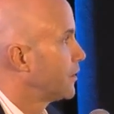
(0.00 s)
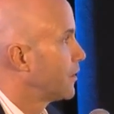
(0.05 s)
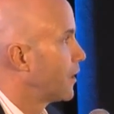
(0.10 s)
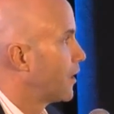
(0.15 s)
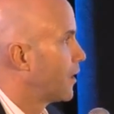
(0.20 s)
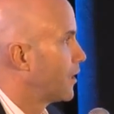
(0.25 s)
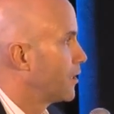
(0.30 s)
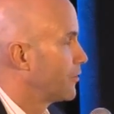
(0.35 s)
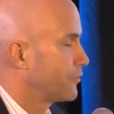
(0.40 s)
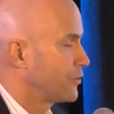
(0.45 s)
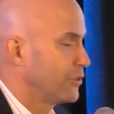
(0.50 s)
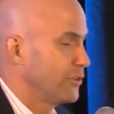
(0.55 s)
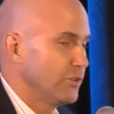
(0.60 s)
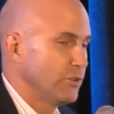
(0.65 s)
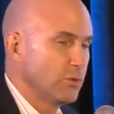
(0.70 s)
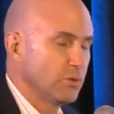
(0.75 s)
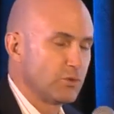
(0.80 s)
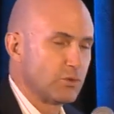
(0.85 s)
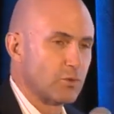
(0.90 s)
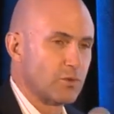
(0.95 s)
to
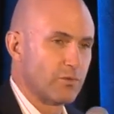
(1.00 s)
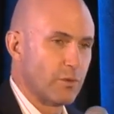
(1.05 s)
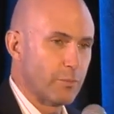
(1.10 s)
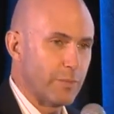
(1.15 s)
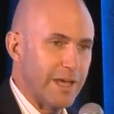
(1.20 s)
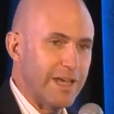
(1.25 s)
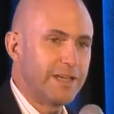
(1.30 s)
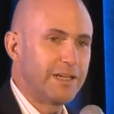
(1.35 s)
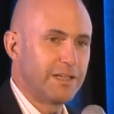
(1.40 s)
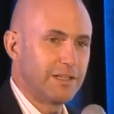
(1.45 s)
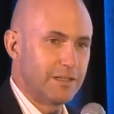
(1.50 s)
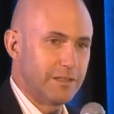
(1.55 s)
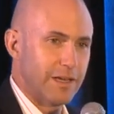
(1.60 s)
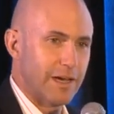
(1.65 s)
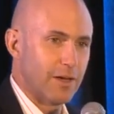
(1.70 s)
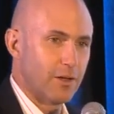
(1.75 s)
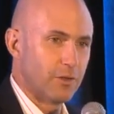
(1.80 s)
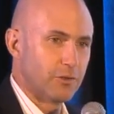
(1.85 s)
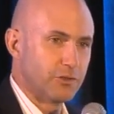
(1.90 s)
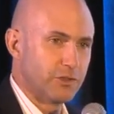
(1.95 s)
use sort of a baking
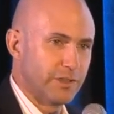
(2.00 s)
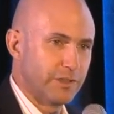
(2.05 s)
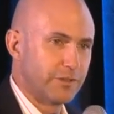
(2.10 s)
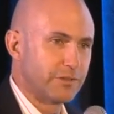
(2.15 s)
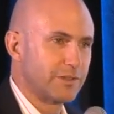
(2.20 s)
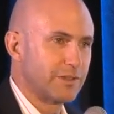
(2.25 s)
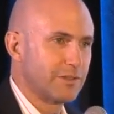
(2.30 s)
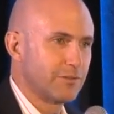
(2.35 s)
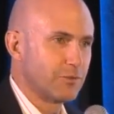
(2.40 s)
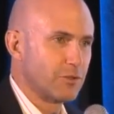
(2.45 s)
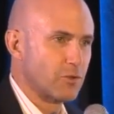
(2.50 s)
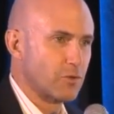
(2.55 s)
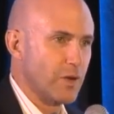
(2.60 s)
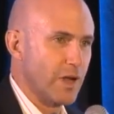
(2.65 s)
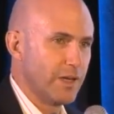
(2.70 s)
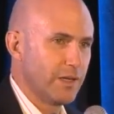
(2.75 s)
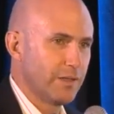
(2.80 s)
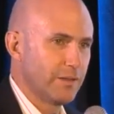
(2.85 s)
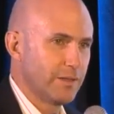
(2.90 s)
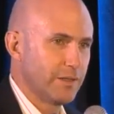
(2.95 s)
analogy, instead of
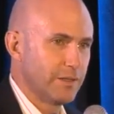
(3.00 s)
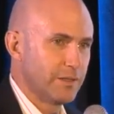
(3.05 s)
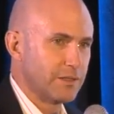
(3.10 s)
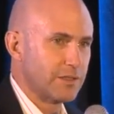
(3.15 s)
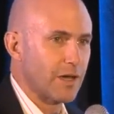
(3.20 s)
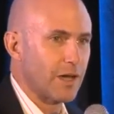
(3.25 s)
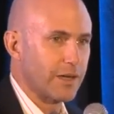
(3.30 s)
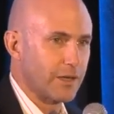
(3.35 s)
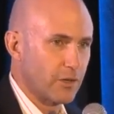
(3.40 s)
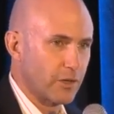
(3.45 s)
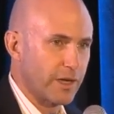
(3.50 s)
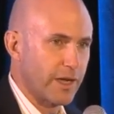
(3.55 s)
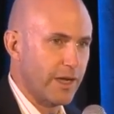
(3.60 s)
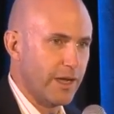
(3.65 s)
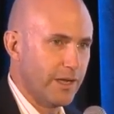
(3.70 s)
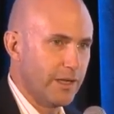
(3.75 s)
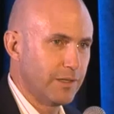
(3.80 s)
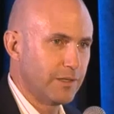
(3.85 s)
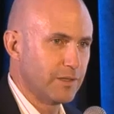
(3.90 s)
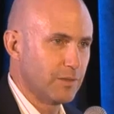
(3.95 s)
creating the entire
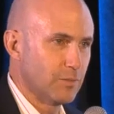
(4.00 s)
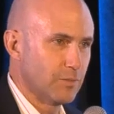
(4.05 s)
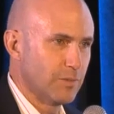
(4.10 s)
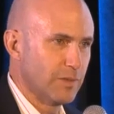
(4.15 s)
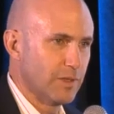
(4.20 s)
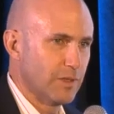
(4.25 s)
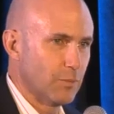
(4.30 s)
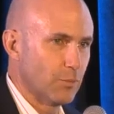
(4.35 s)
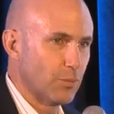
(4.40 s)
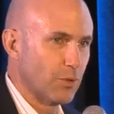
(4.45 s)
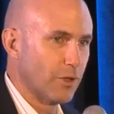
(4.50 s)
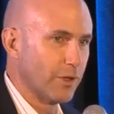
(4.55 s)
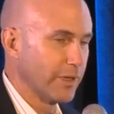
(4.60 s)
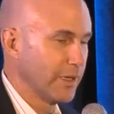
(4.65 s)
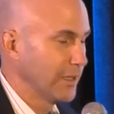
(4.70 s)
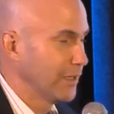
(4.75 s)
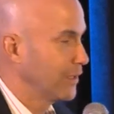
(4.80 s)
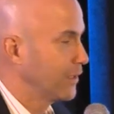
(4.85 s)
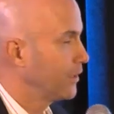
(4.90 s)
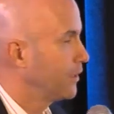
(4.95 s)
cake and
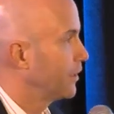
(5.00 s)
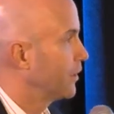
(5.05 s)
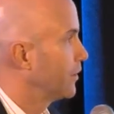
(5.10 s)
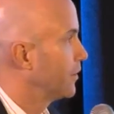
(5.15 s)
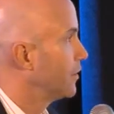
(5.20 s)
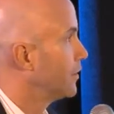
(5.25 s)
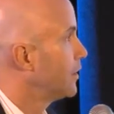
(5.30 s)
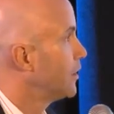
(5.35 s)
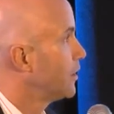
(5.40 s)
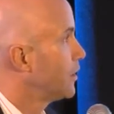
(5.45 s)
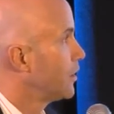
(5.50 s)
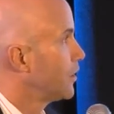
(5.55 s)
plugging it in,